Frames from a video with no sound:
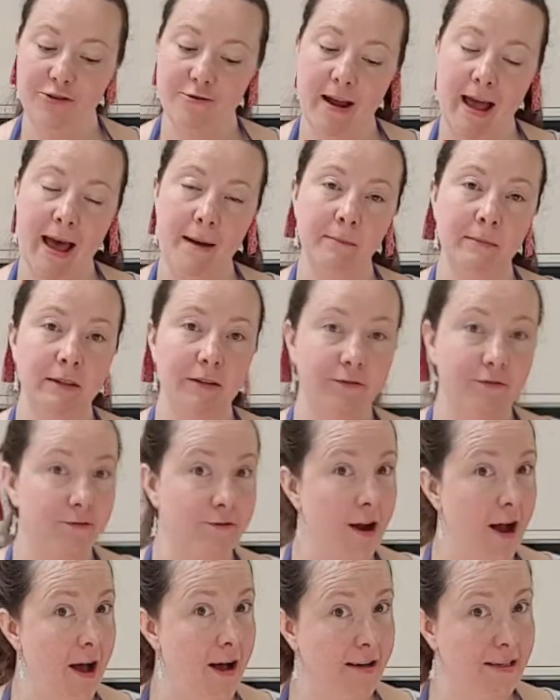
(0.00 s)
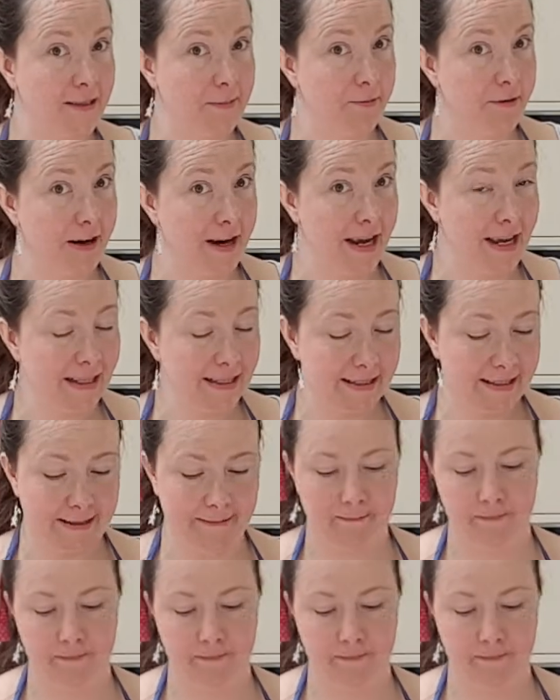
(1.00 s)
grams of raspberries.